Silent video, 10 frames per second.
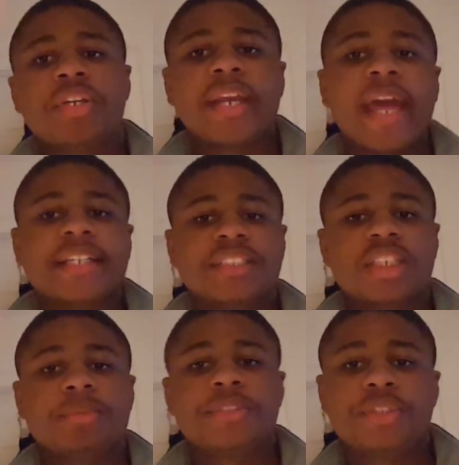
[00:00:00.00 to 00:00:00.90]
You can
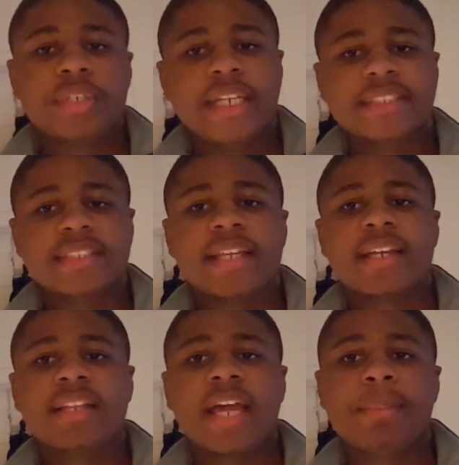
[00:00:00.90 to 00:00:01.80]
add some trees
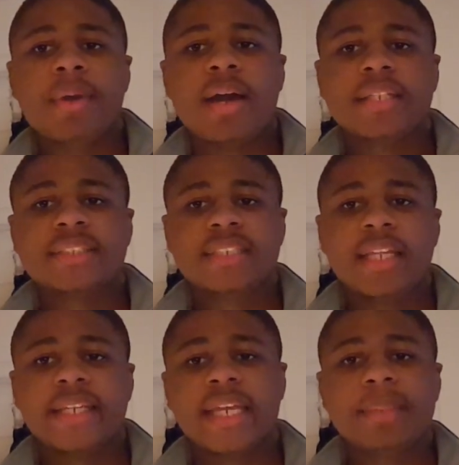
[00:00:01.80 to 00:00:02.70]
they can climb on
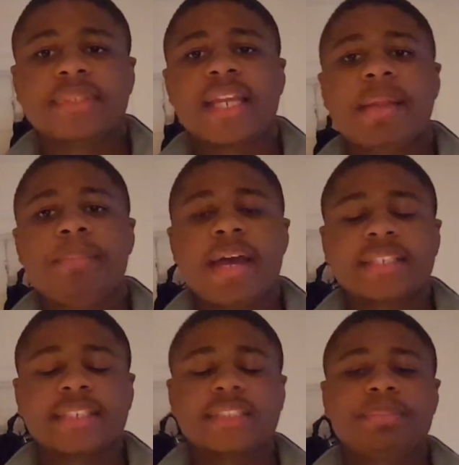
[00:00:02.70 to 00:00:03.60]
to like get up to that
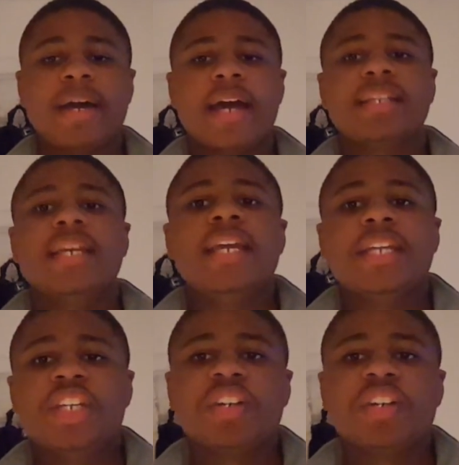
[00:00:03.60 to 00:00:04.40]
basking spot.